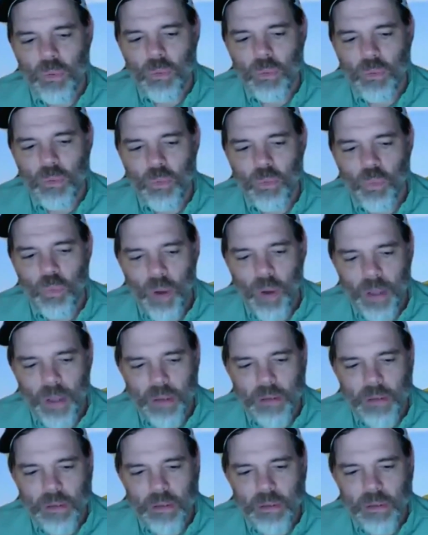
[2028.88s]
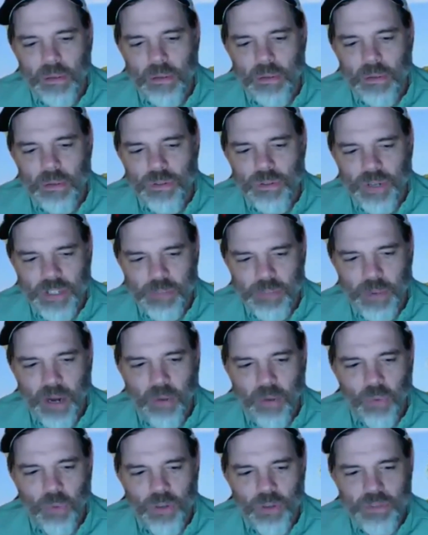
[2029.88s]
What
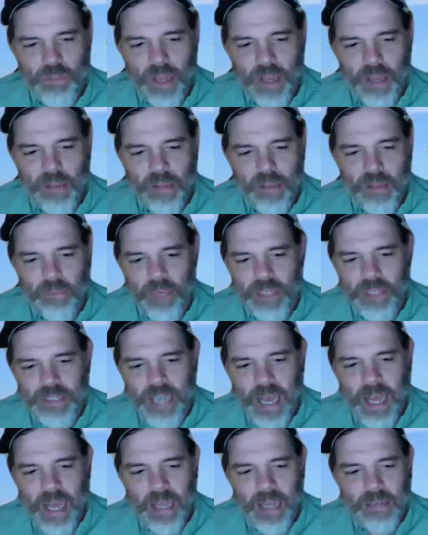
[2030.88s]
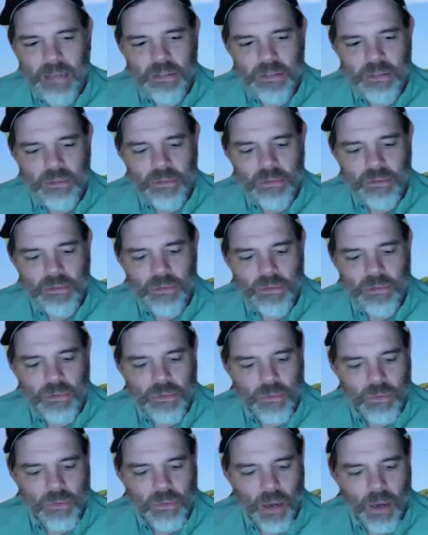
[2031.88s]
transpired was my dad
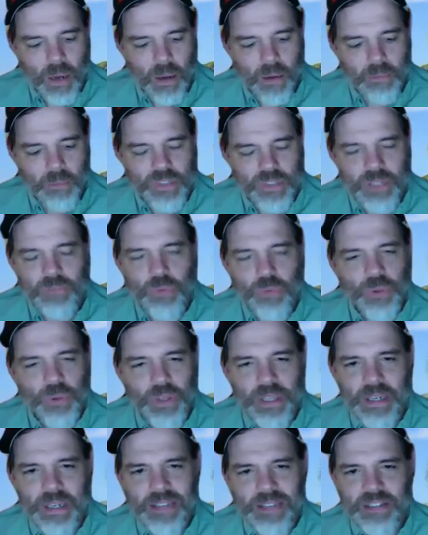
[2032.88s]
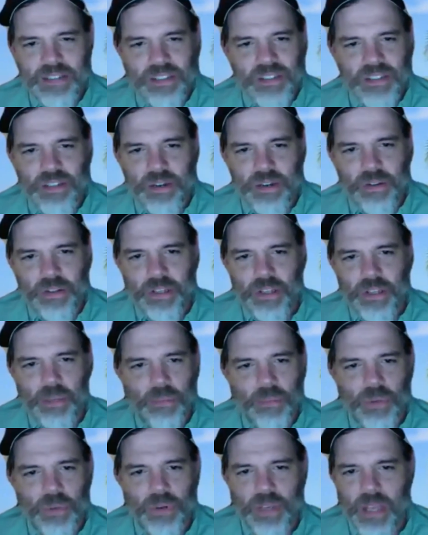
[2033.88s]
didn't really necessarily
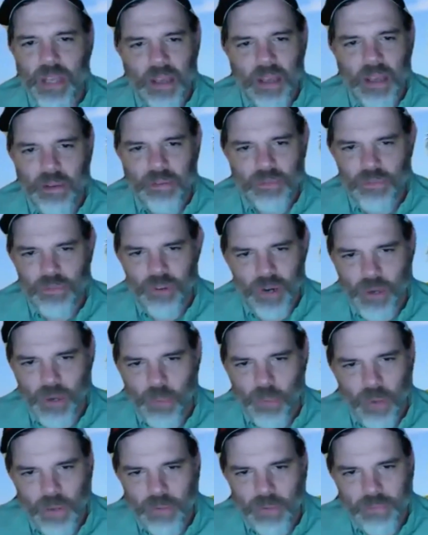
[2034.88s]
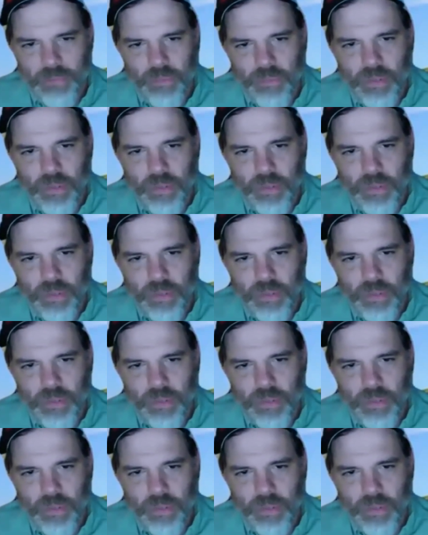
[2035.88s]
communicate very well.